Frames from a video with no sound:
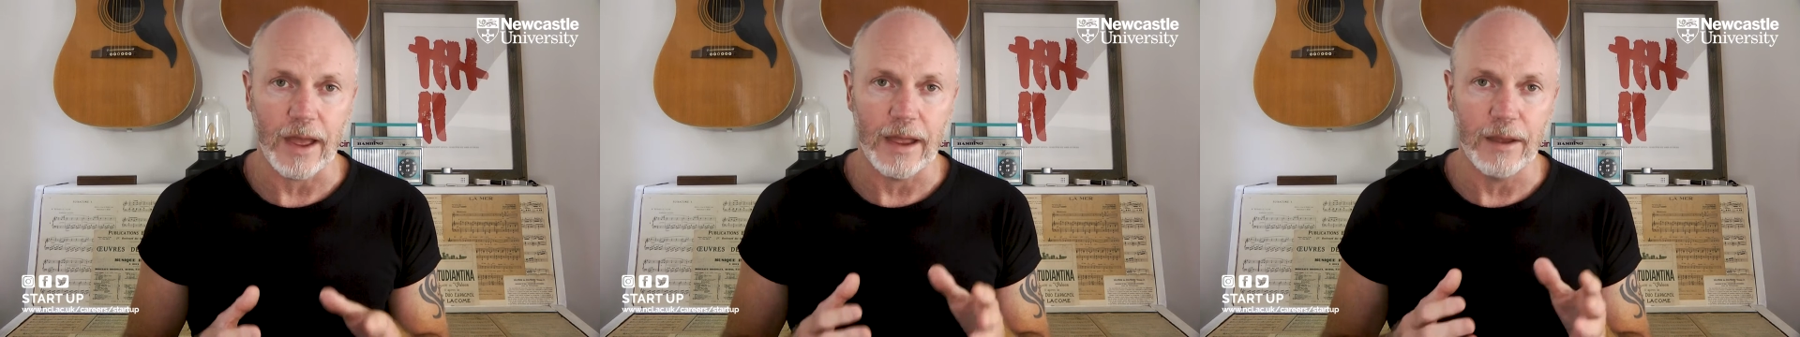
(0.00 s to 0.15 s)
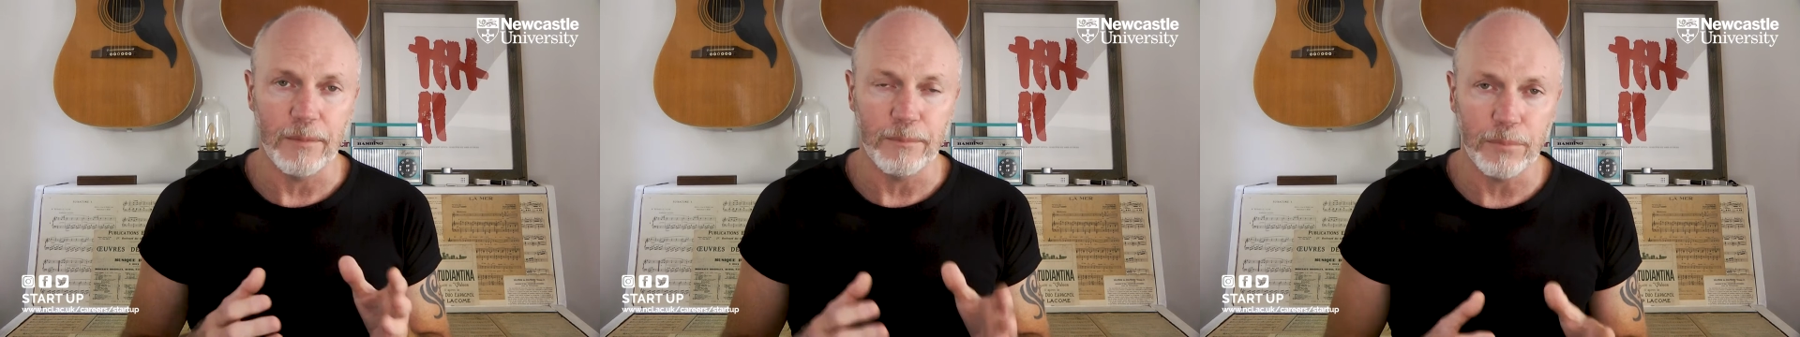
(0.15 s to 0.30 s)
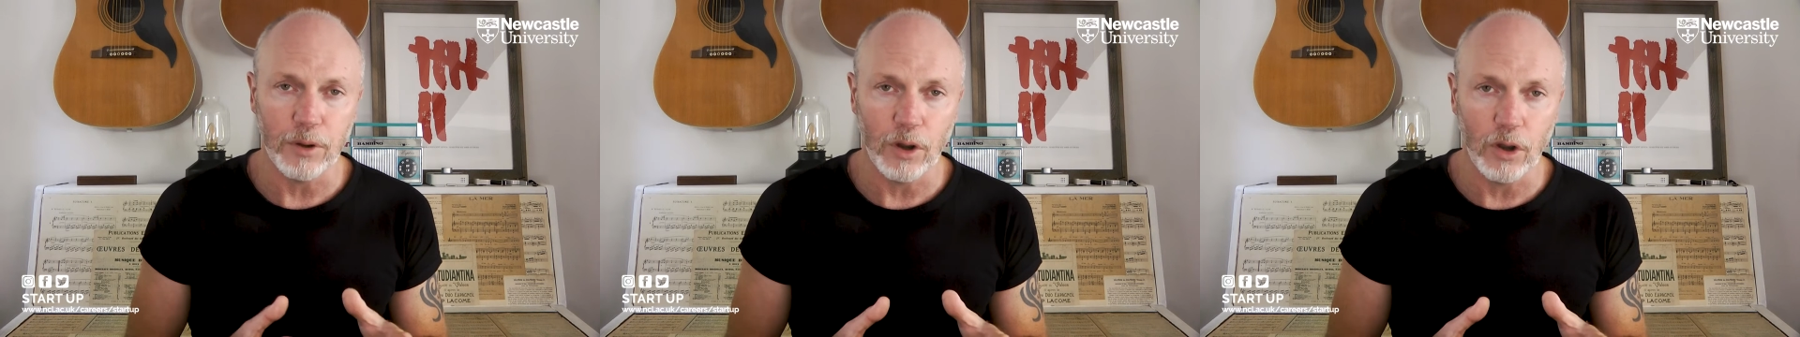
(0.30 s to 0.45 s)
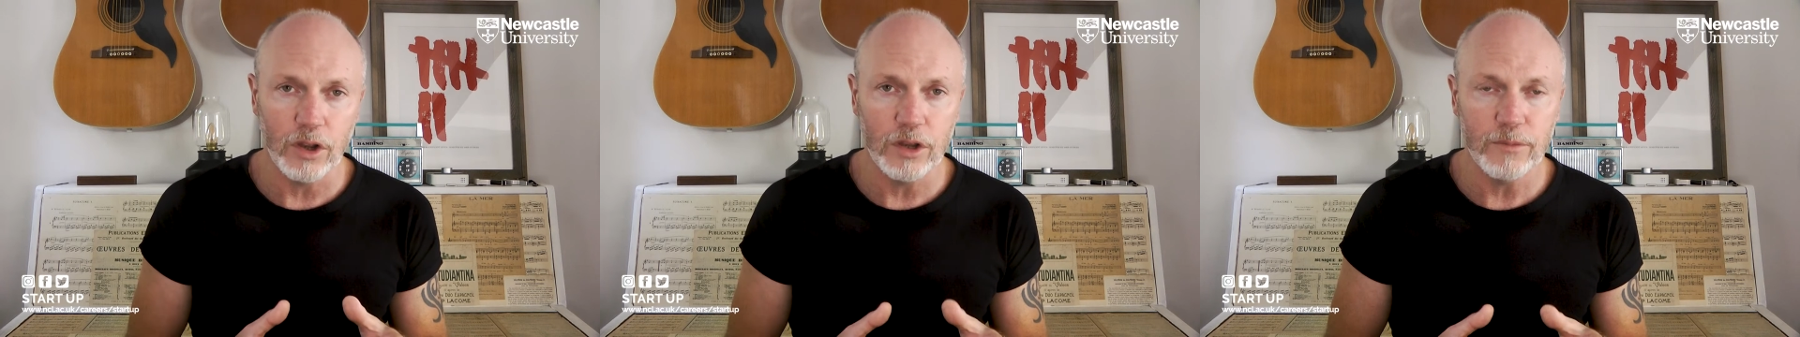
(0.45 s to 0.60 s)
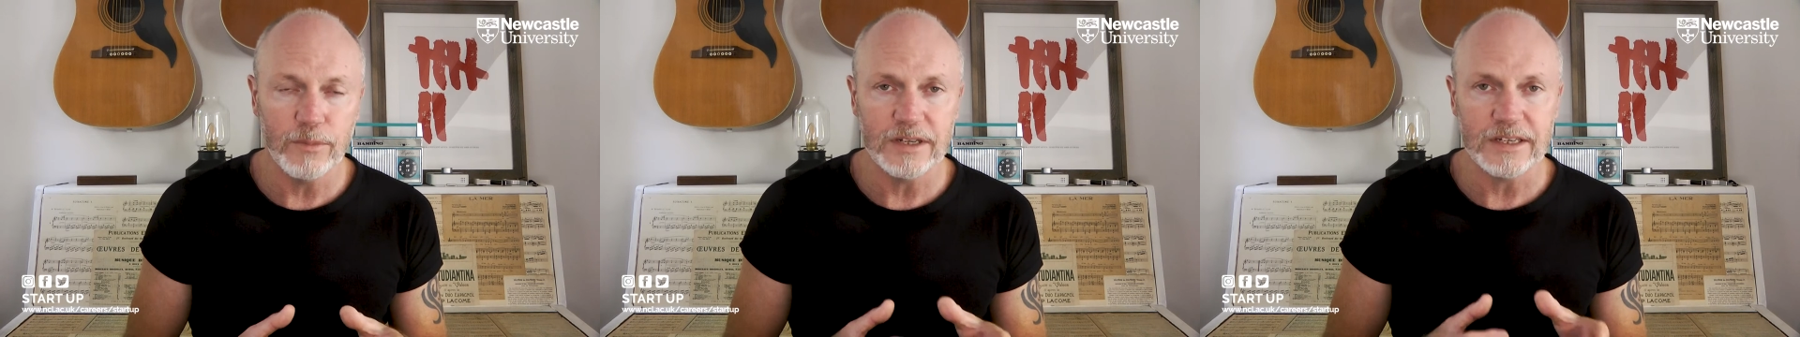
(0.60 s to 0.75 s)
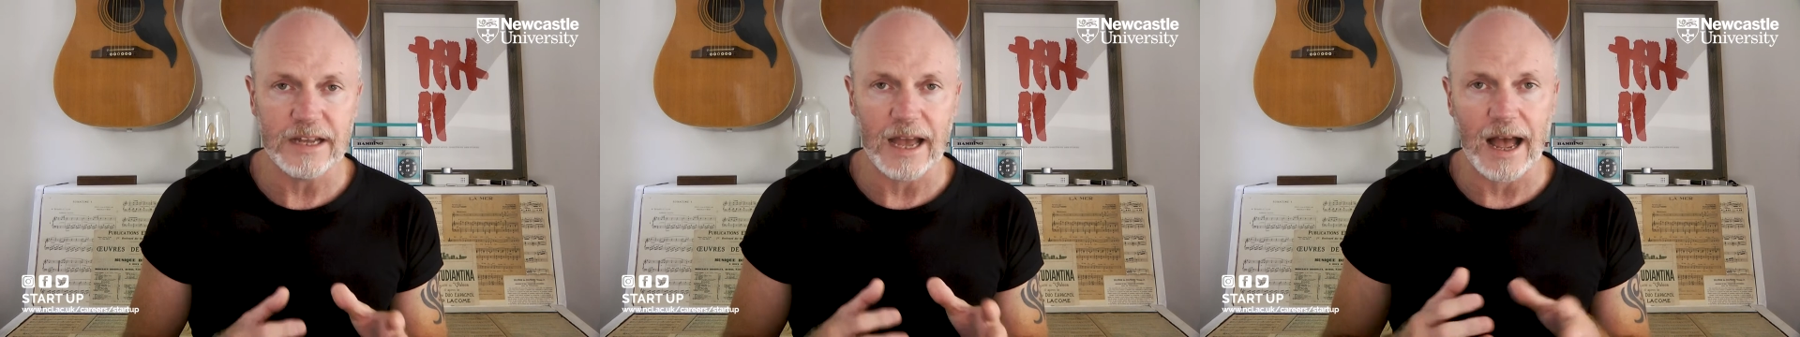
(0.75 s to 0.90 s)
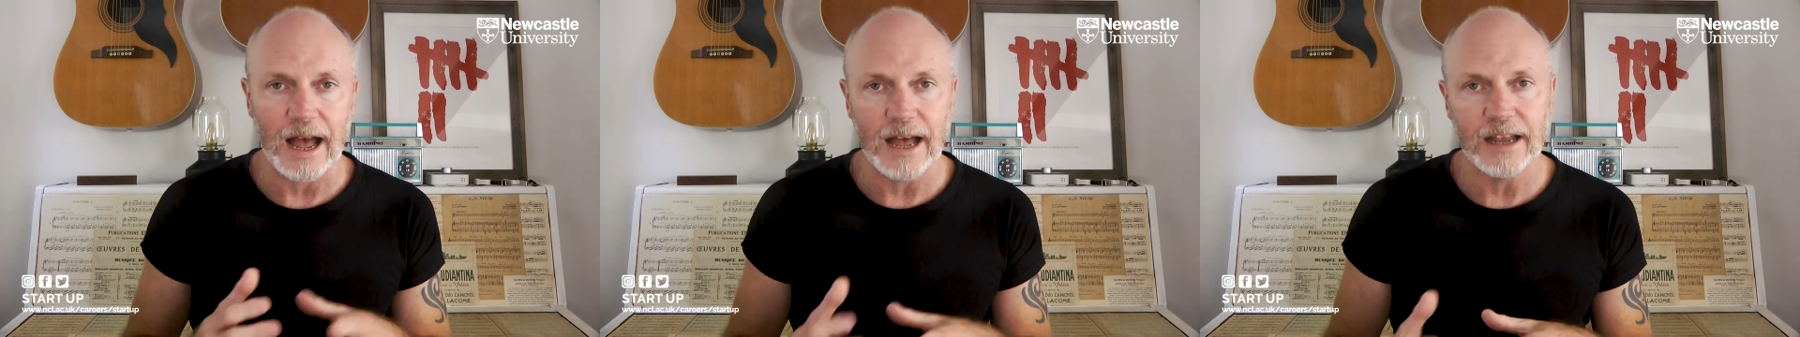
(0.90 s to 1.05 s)
employment
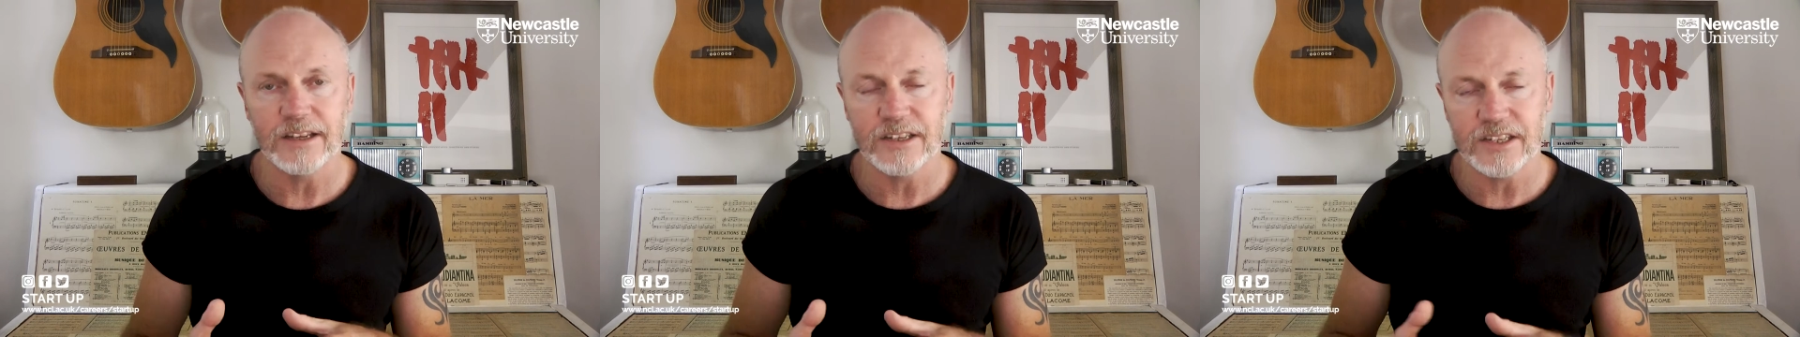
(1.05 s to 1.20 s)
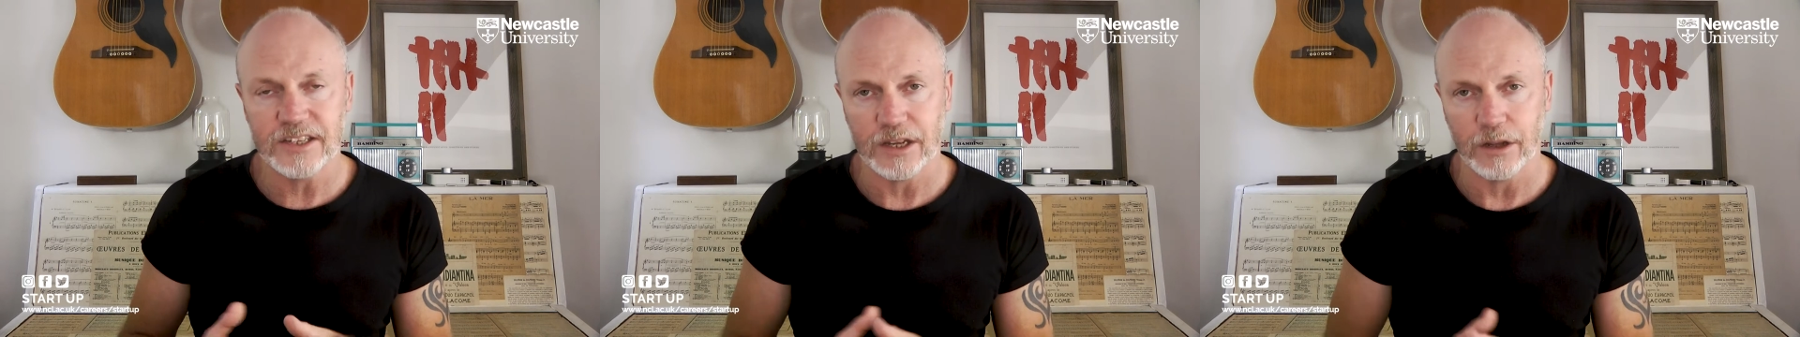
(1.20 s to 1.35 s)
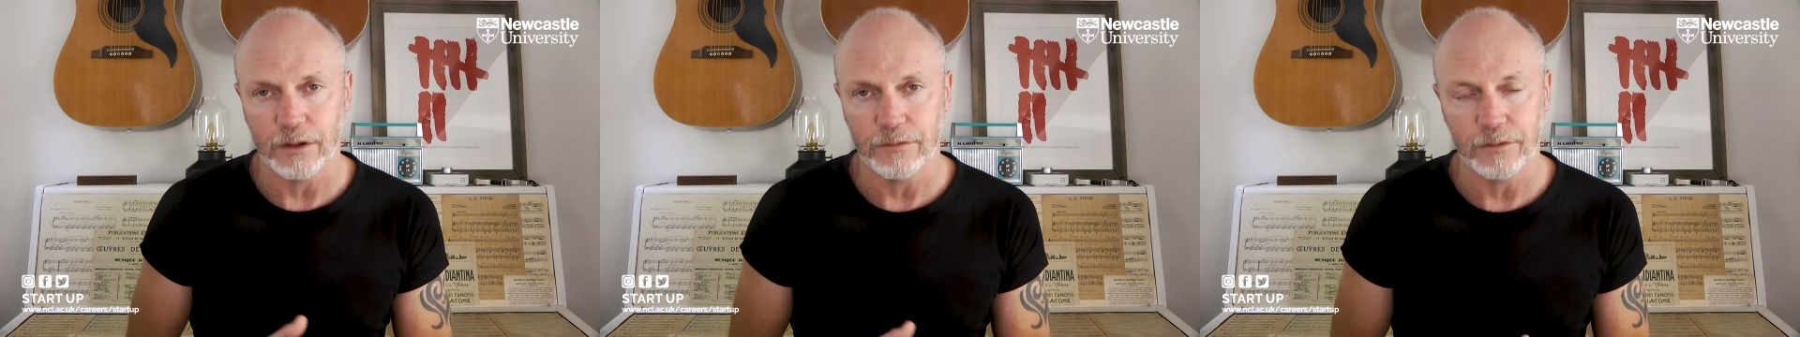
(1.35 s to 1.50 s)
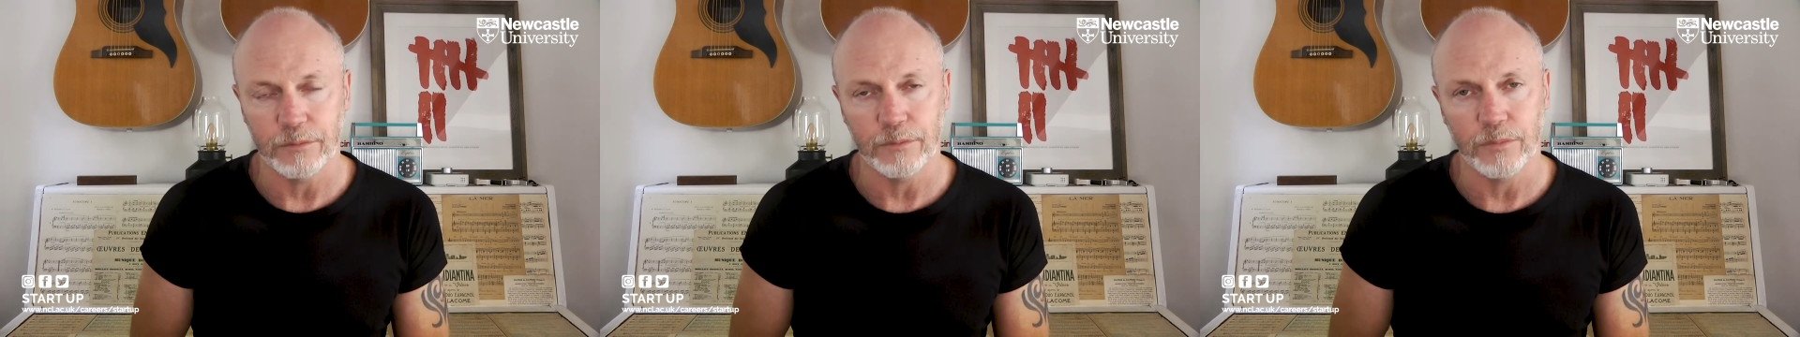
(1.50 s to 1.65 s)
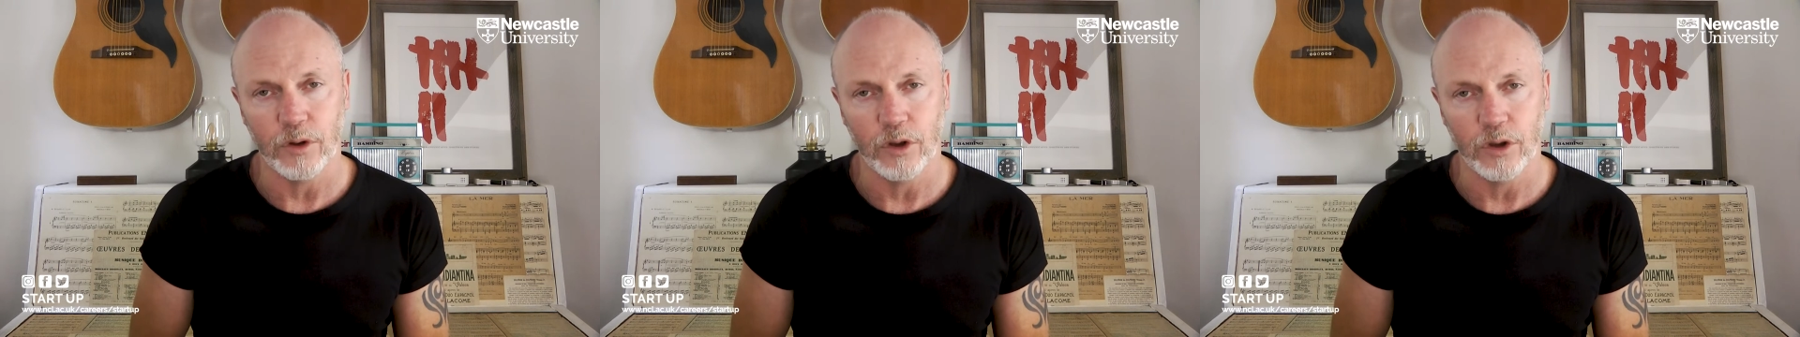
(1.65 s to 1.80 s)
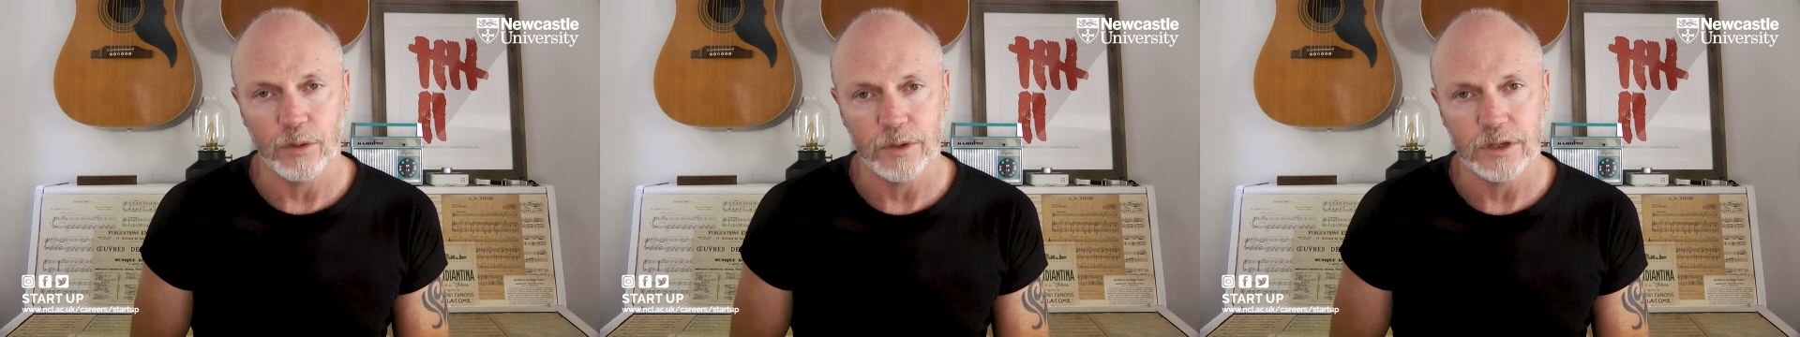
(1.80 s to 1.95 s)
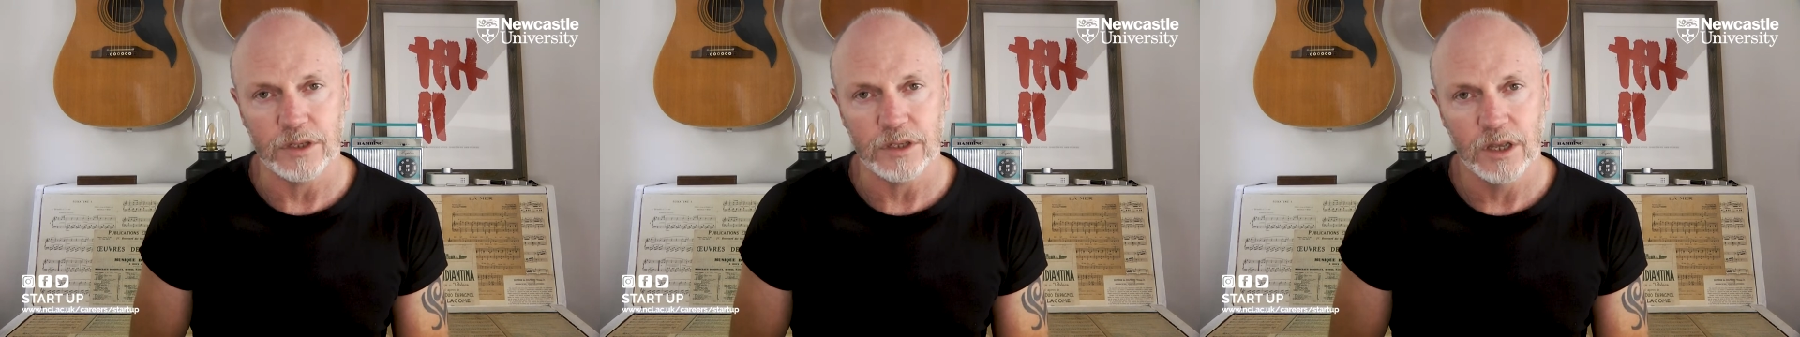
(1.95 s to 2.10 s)
and
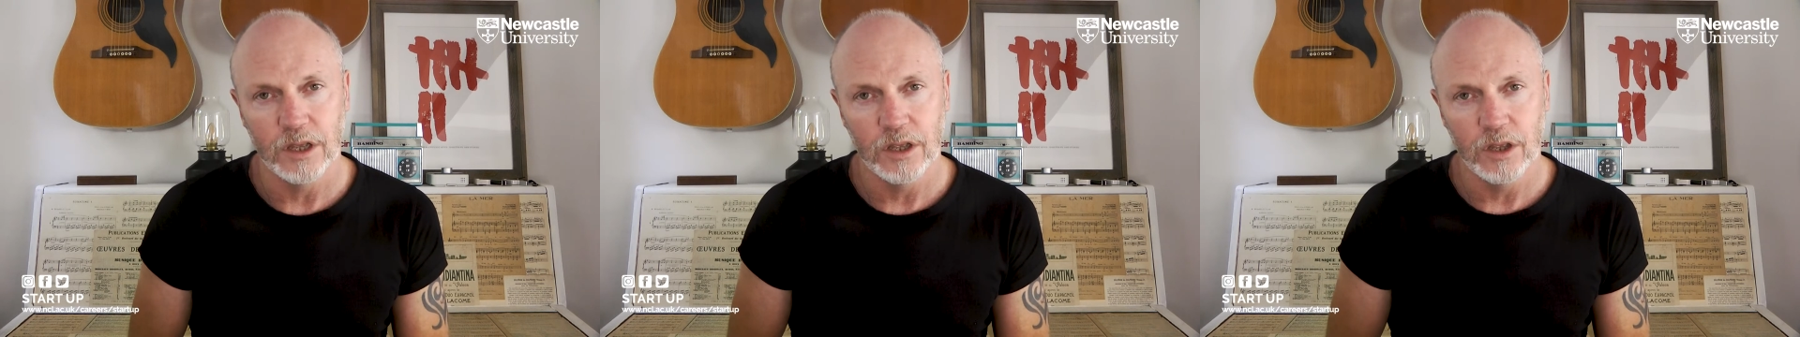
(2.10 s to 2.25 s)
self-employment